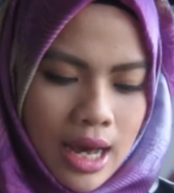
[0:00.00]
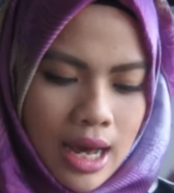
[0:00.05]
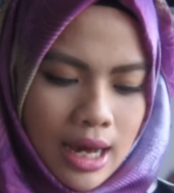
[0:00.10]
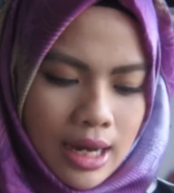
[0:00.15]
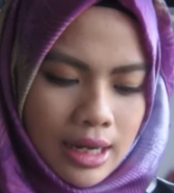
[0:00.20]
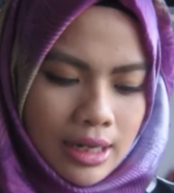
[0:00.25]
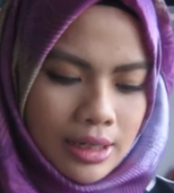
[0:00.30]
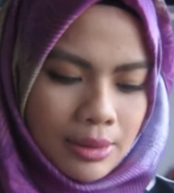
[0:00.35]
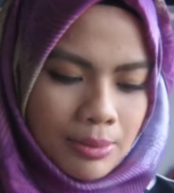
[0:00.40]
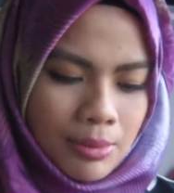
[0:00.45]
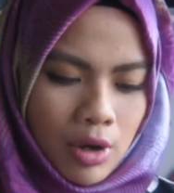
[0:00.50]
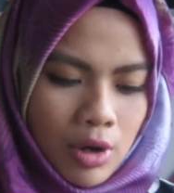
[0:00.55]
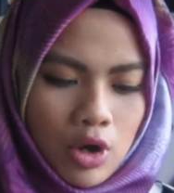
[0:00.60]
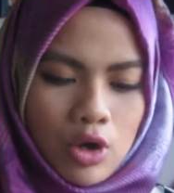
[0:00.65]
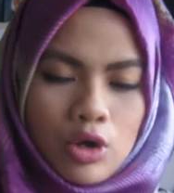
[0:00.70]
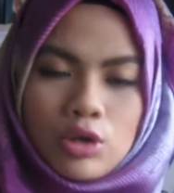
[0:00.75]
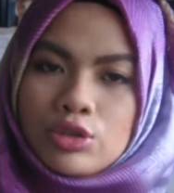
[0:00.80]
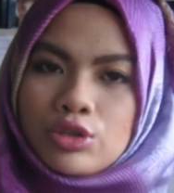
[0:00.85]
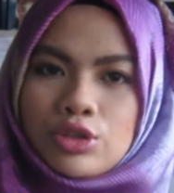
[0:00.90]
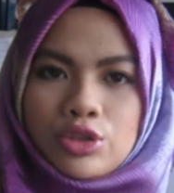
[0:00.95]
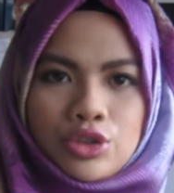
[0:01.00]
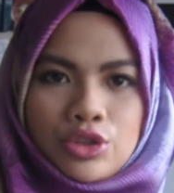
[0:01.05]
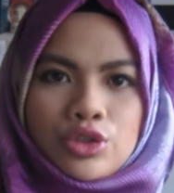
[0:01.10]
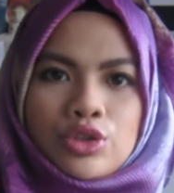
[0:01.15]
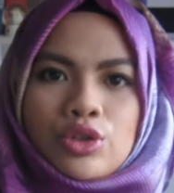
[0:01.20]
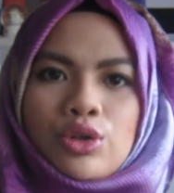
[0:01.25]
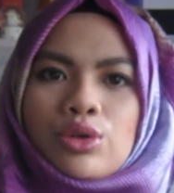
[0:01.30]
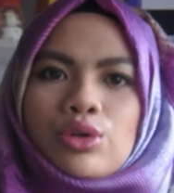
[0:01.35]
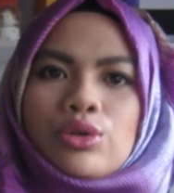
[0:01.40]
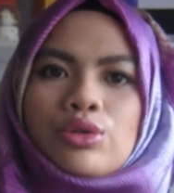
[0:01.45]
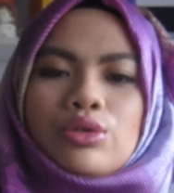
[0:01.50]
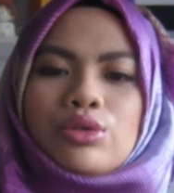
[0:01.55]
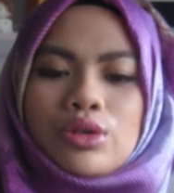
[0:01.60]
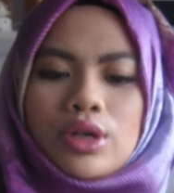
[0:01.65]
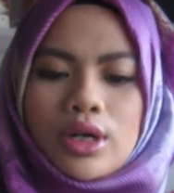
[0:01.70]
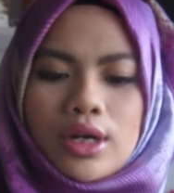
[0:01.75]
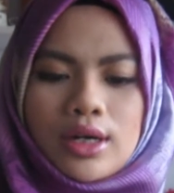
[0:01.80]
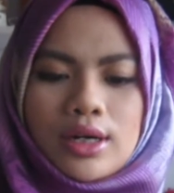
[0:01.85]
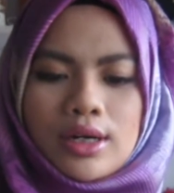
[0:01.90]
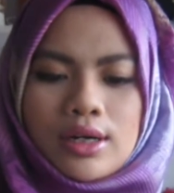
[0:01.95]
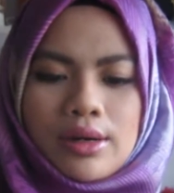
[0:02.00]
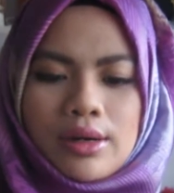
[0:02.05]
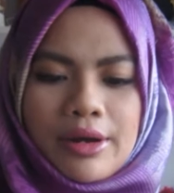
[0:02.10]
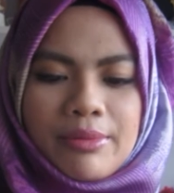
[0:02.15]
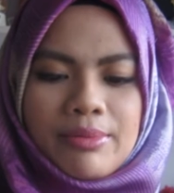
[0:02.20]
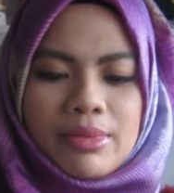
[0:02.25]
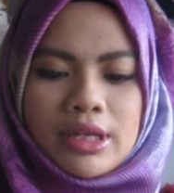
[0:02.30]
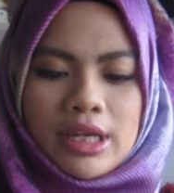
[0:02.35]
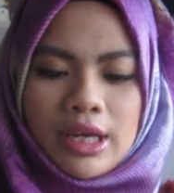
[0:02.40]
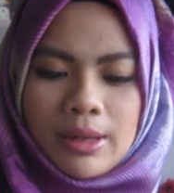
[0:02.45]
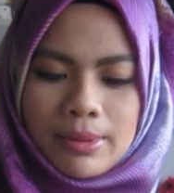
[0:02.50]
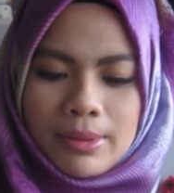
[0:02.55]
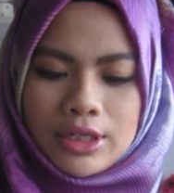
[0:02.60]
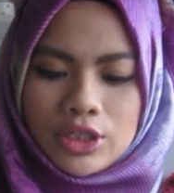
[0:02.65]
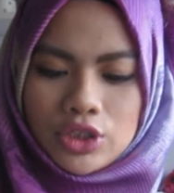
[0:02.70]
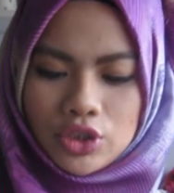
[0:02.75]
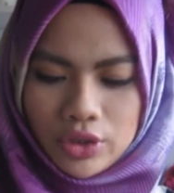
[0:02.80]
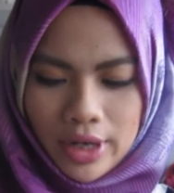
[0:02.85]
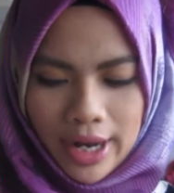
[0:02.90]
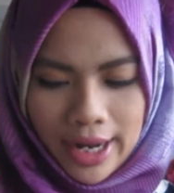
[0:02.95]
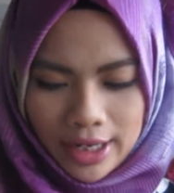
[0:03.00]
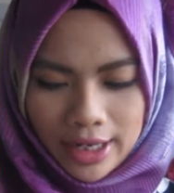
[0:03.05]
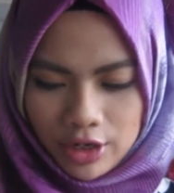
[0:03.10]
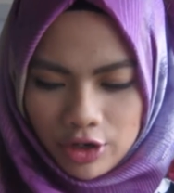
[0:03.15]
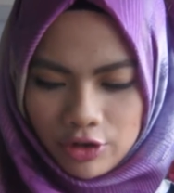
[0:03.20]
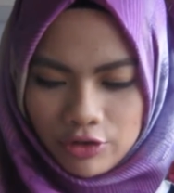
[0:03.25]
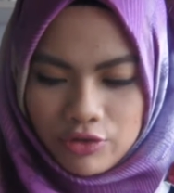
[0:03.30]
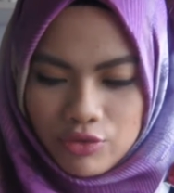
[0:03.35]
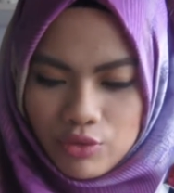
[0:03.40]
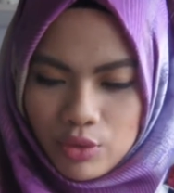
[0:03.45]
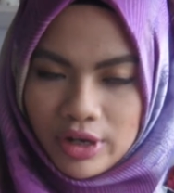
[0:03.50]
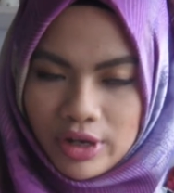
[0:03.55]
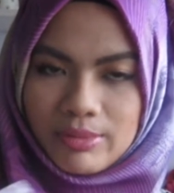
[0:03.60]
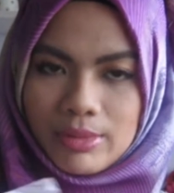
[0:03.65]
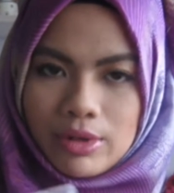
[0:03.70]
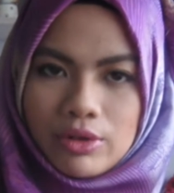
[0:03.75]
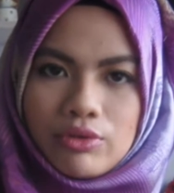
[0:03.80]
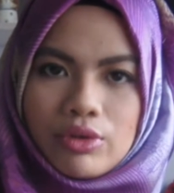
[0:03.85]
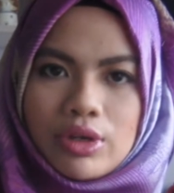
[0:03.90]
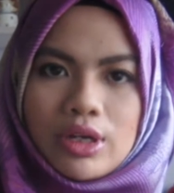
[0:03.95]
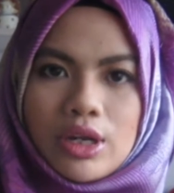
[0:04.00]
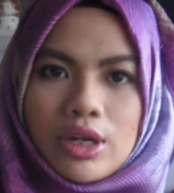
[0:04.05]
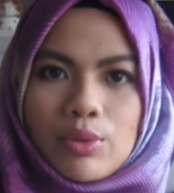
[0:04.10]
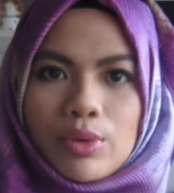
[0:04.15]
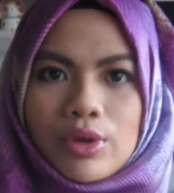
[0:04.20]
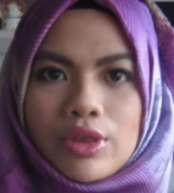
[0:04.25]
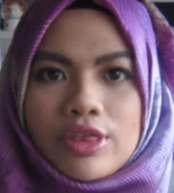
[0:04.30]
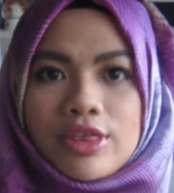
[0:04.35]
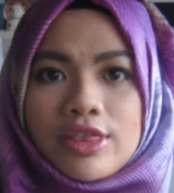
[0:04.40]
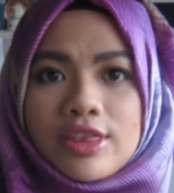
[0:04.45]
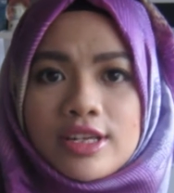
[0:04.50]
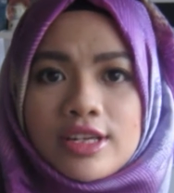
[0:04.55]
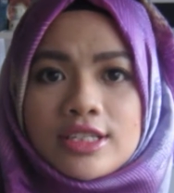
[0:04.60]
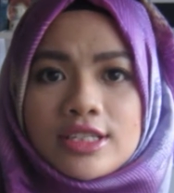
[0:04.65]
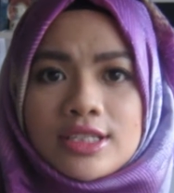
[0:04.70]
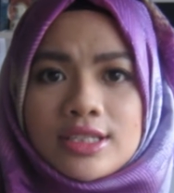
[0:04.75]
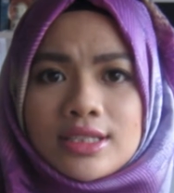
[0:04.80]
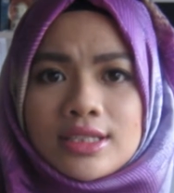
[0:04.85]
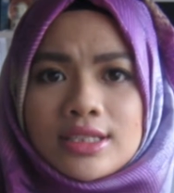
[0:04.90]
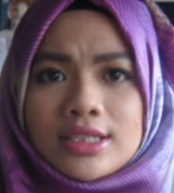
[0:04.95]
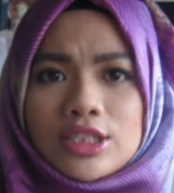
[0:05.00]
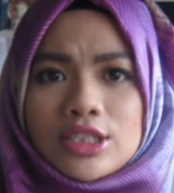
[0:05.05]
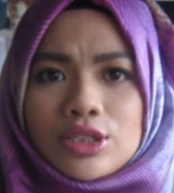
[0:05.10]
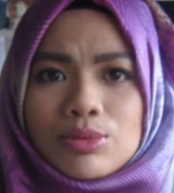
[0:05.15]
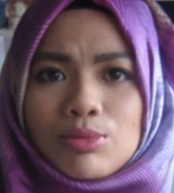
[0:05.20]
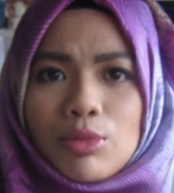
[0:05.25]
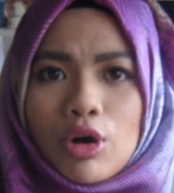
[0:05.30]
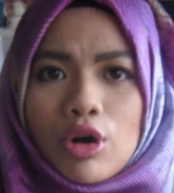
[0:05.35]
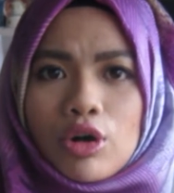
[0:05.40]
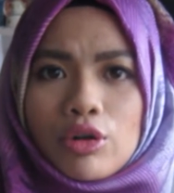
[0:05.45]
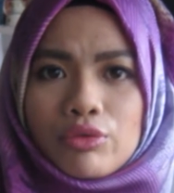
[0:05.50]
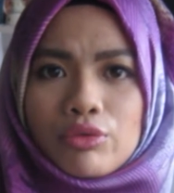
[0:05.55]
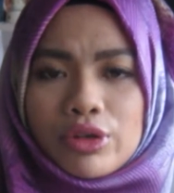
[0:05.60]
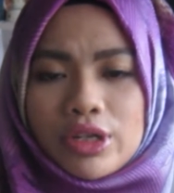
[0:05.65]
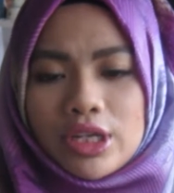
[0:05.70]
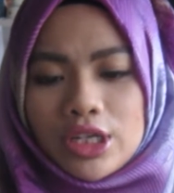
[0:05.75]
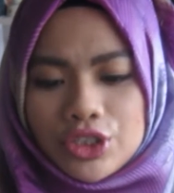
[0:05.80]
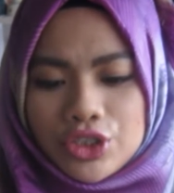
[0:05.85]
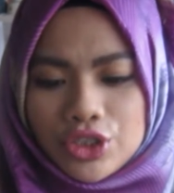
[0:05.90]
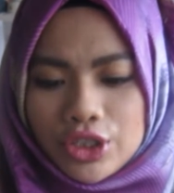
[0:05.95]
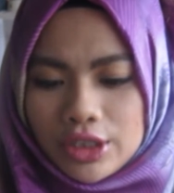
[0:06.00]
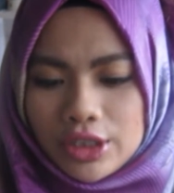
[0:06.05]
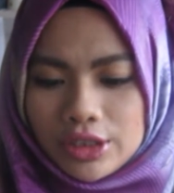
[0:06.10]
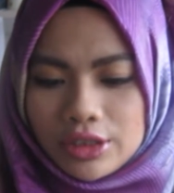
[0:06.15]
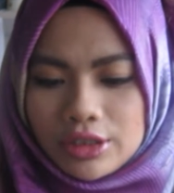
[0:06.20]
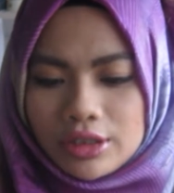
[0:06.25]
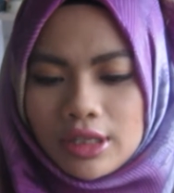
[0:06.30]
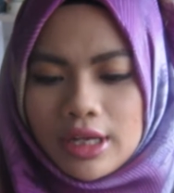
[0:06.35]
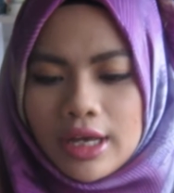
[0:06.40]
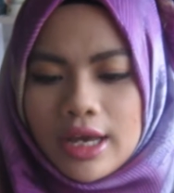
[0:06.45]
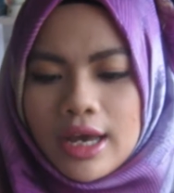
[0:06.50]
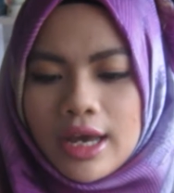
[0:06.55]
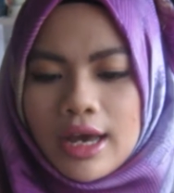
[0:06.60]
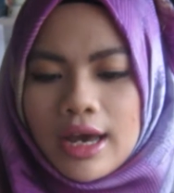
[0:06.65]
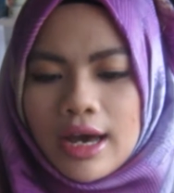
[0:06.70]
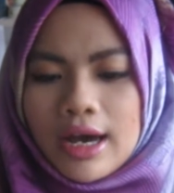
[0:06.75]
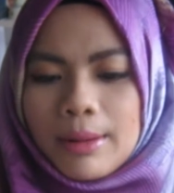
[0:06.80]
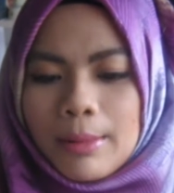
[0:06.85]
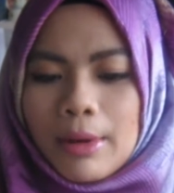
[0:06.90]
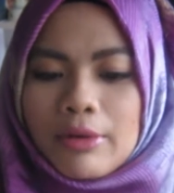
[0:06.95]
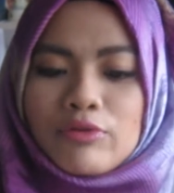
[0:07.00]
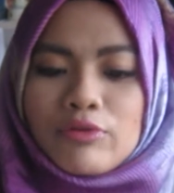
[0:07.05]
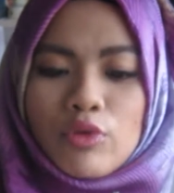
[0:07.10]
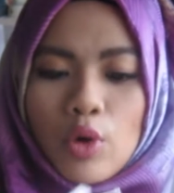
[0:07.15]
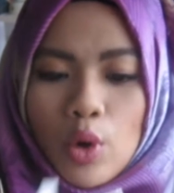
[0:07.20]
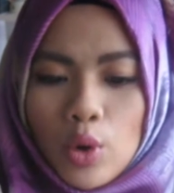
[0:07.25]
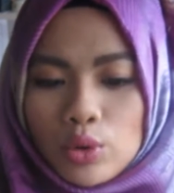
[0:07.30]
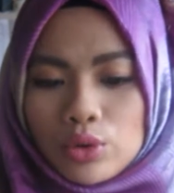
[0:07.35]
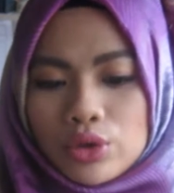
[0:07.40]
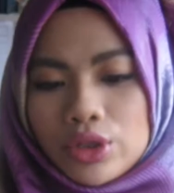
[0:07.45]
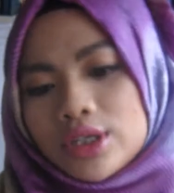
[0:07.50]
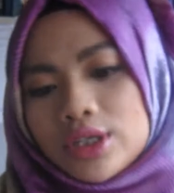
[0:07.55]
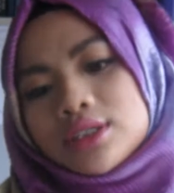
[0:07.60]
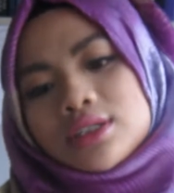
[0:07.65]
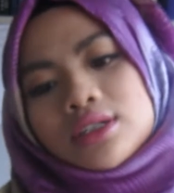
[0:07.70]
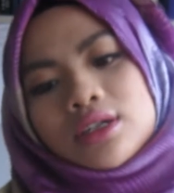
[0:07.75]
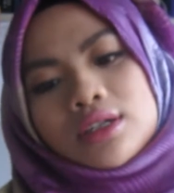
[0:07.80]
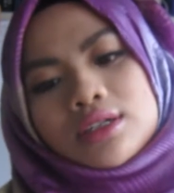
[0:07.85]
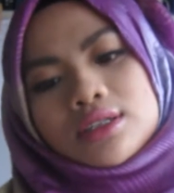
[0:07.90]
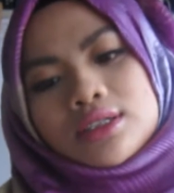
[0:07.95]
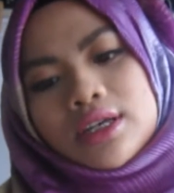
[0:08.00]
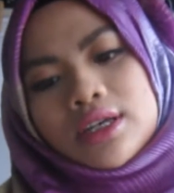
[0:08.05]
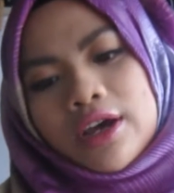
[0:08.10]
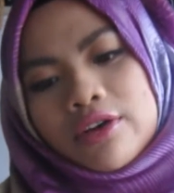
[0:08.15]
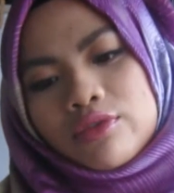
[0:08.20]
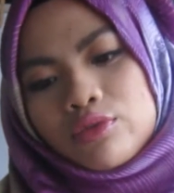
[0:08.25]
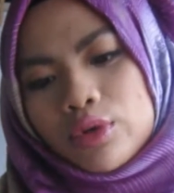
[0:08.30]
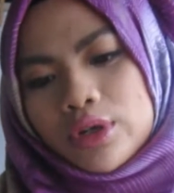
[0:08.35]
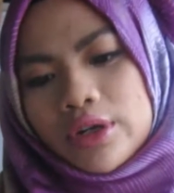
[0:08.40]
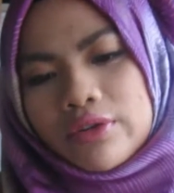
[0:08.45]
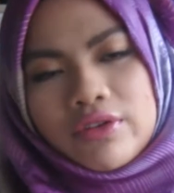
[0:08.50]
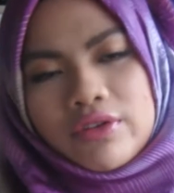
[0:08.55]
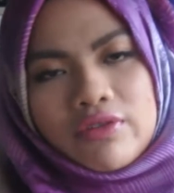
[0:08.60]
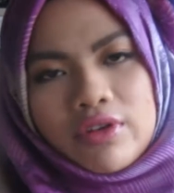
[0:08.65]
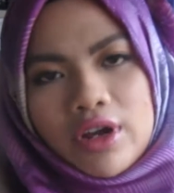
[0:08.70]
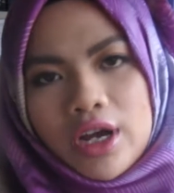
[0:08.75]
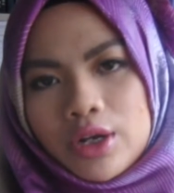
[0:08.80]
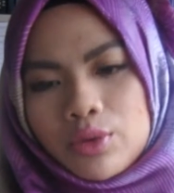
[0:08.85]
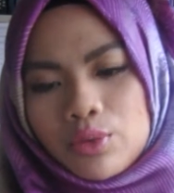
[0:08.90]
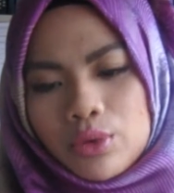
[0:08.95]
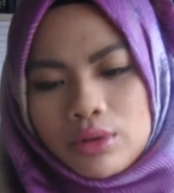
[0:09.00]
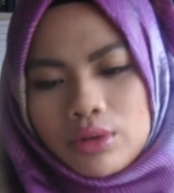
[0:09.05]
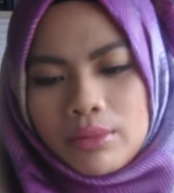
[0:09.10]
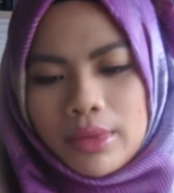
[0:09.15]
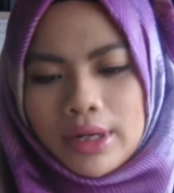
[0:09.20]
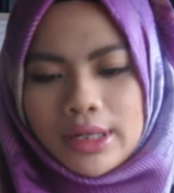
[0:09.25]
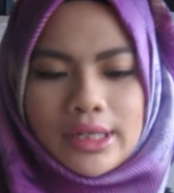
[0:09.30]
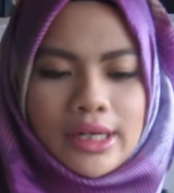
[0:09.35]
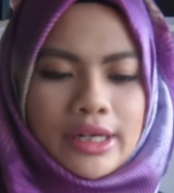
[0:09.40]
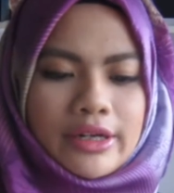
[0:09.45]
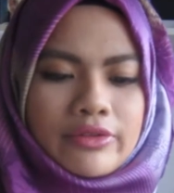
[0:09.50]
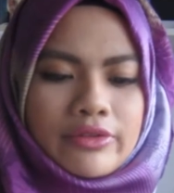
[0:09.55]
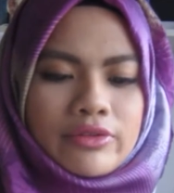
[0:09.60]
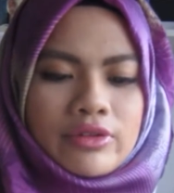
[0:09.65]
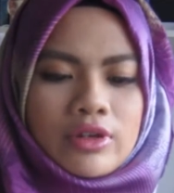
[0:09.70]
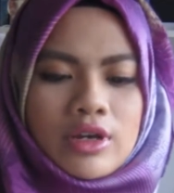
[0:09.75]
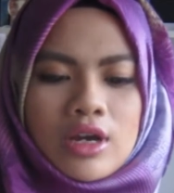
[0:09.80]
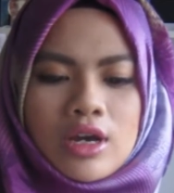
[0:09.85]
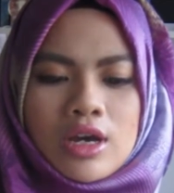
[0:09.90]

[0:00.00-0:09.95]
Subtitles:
Also, I've been keeping track of what I've been reading with this small reading journal. I've only started to have one. I've never had one in my life.